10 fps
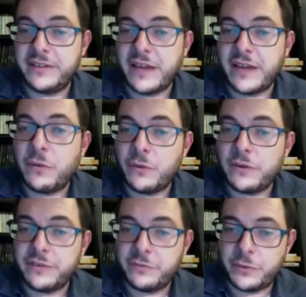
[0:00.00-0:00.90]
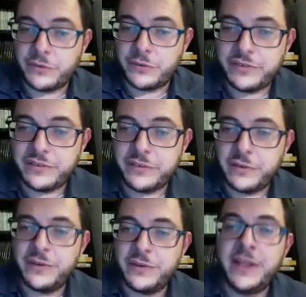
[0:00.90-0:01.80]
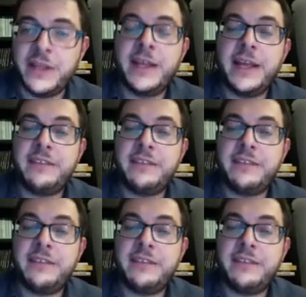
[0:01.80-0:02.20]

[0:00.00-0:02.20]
hours of progesterone and